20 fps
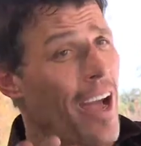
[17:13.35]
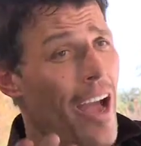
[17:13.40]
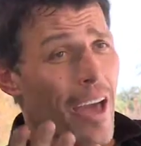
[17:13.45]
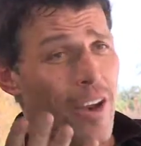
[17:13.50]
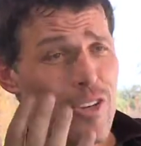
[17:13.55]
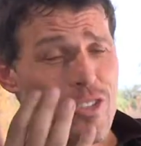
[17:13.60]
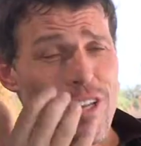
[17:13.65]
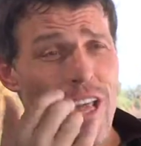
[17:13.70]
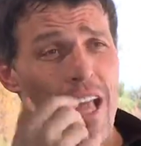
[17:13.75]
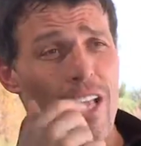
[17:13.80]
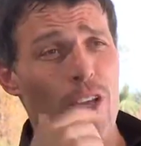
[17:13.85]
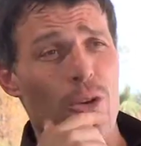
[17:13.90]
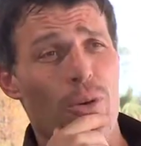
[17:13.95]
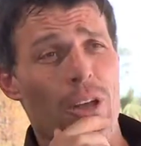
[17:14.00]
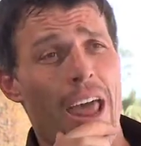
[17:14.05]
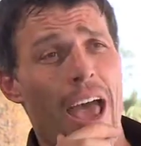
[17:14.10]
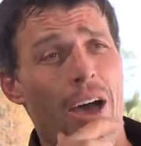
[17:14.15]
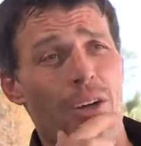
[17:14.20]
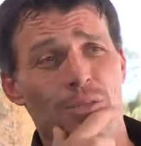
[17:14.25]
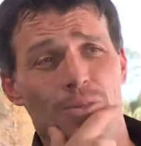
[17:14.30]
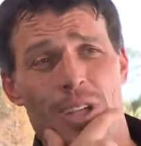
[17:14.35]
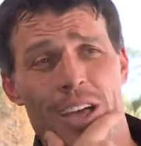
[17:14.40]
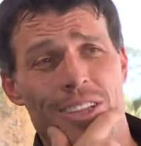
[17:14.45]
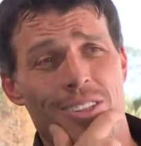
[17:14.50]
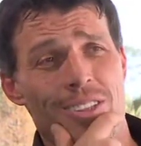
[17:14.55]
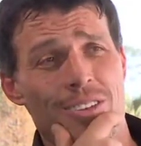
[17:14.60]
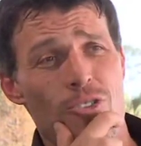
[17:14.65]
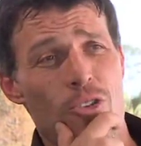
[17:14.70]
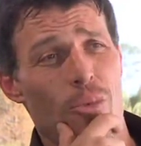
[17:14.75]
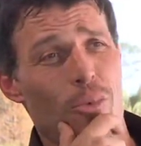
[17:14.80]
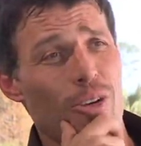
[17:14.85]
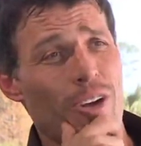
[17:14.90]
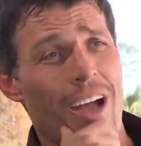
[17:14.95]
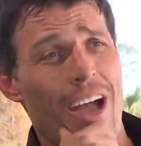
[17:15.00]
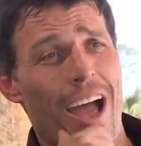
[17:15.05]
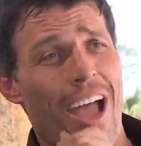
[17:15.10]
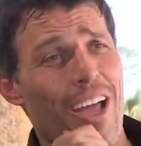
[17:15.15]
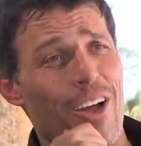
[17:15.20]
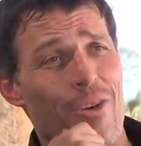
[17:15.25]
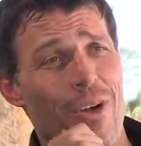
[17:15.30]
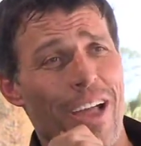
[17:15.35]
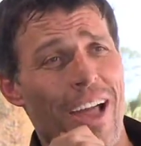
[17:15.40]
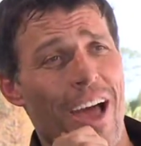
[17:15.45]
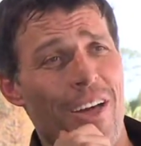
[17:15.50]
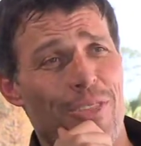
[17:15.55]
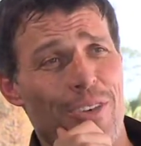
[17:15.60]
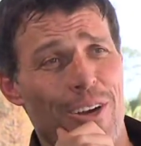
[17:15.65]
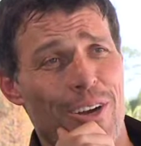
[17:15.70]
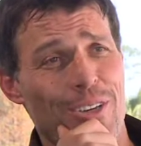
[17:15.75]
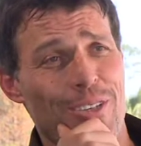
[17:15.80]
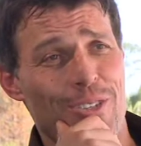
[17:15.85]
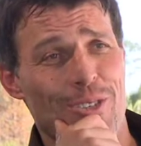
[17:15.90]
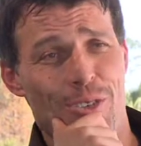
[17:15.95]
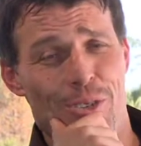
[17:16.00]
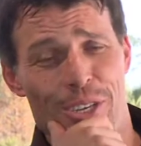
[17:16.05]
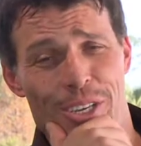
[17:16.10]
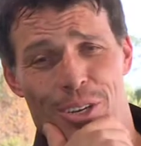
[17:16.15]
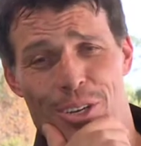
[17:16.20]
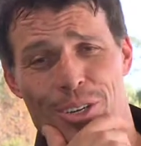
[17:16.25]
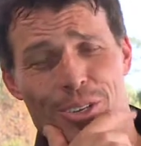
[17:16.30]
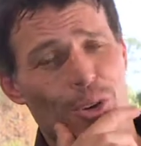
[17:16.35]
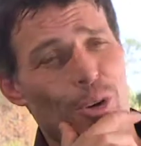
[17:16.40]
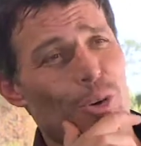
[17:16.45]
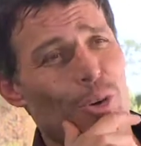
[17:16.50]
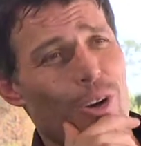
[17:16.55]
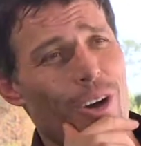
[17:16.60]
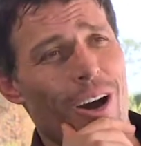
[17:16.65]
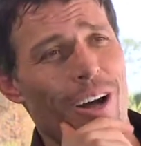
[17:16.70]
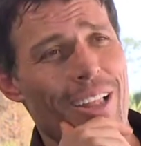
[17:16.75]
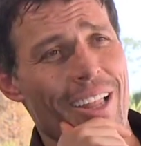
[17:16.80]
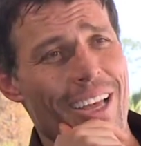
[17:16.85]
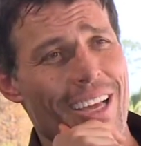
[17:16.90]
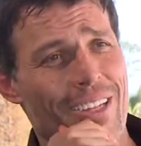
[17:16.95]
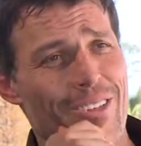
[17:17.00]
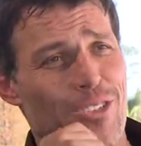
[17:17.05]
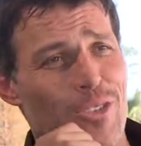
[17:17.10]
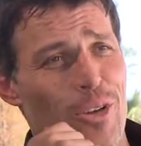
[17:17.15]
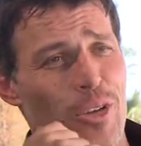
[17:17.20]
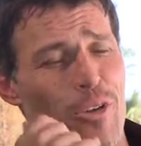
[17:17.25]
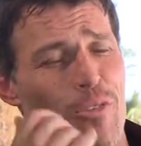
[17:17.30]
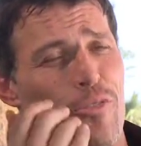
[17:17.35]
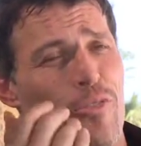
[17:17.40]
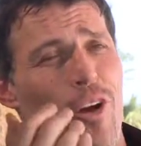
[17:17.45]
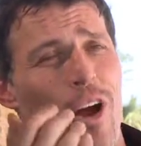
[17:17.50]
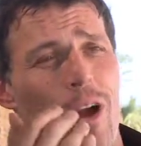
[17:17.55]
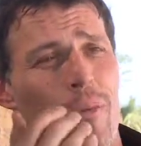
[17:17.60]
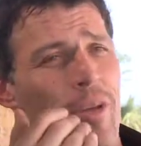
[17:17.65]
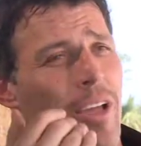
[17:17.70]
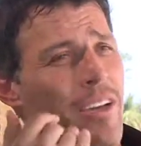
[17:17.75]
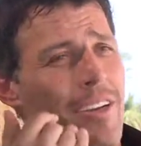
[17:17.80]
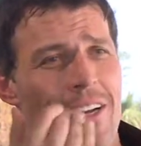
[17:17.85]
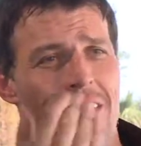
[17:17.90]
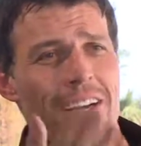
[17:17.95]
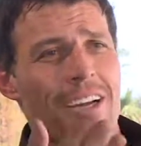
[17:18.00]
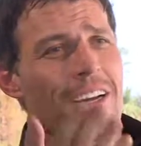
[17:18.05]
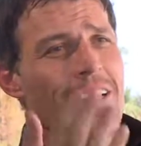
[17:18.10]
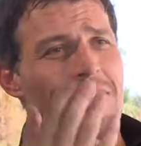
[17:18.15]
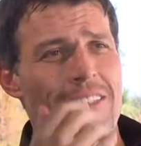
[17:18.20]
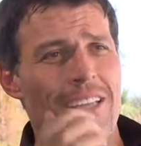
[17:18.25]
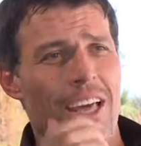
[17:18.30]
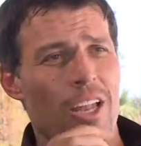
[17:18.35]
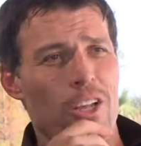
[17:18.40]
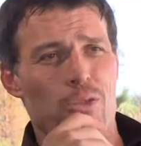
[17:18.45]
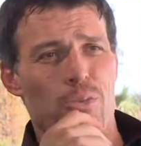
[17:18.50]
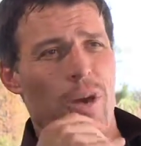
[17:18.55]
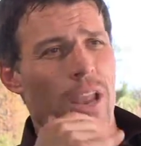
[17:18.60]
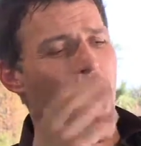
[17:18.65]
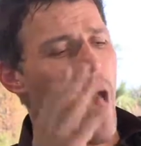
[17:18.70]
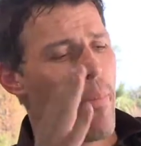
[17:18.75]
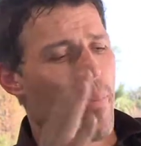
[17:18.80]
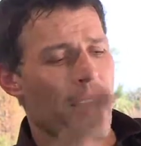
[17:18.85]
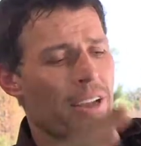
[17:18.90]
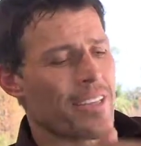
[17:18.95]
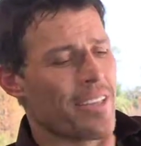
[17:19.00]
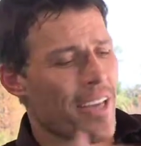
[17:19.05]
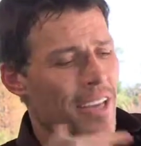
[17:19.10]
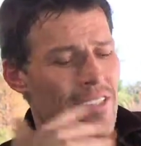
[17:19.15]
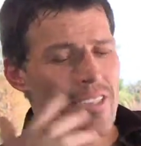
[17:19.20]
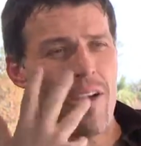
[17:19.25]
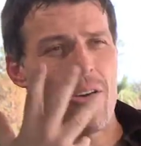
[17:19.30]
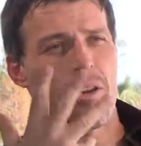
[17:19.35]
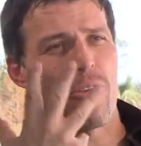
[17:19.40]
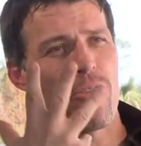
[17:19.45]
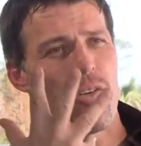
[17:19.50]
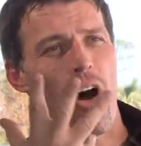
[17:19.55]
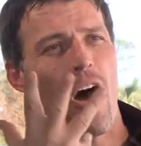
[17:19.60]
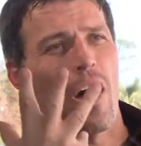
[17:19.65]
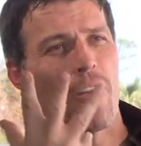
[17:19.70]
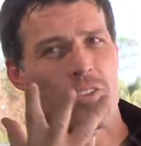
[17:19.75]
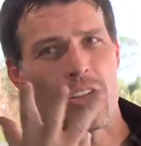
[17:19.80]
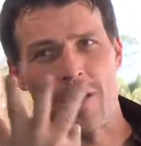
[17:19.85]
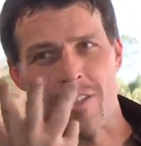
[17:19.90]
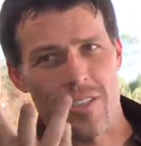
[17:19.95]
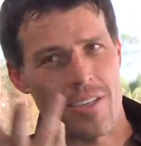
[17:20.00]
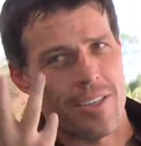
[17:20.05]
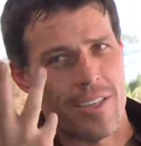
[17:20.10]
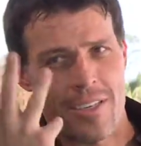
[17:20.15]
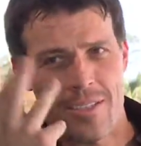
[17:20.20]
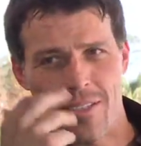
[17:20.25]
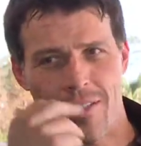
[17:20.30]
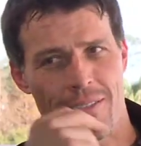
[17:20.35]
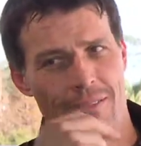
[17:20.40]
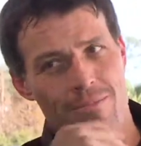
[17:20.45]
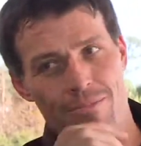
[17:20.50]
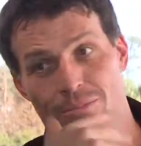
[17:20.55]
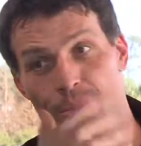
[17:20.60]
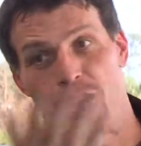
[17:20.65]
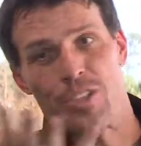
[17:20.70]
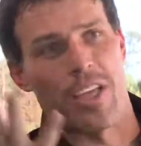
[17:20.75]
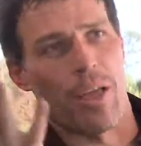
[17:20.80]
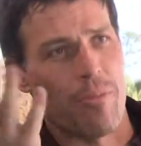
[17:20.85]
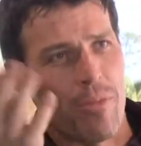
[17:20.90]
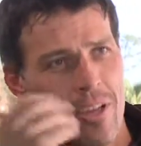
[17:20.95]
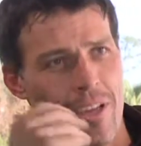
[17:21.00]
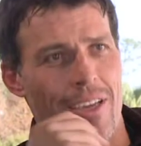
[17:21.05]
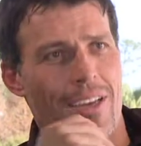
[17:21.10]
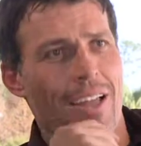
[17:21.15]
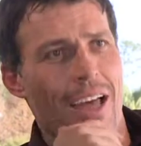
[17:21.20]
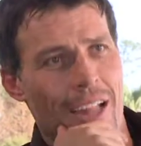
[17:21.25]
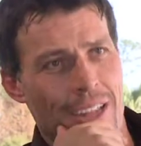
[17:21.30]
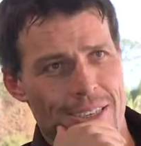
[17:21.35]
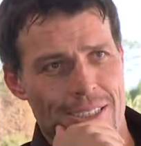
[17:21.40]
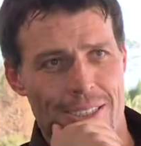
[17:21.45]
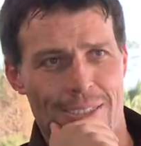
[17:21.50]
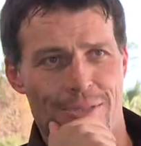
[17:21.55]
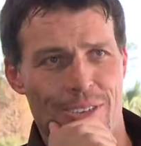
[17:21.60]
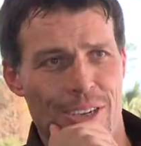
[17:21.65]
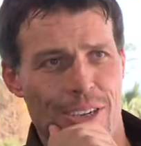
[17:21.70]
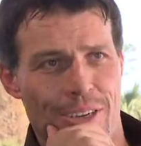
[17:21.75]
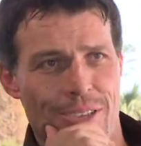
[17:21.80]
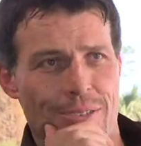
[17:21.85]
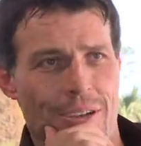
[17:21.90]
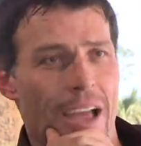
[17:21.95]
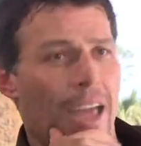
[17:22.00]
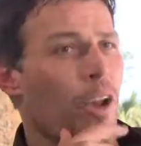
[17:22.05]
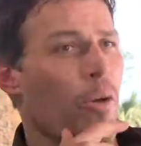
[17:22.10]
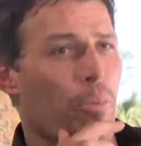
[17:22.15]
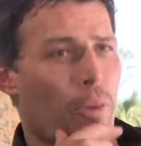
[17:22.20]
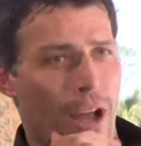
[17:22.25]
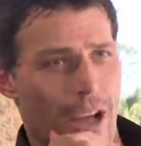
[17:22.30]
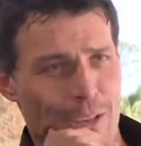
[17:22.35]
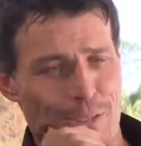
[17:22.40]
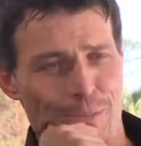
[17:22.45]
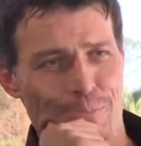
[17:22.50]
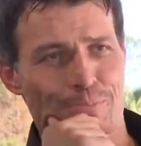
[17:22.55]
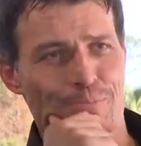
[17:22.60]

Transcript: I understand you went out like the normal guy, going out there and doing your cold calling and doing your farming. Tell us what happened and tell us how it evolved into this multi-million-dollar, enterprise.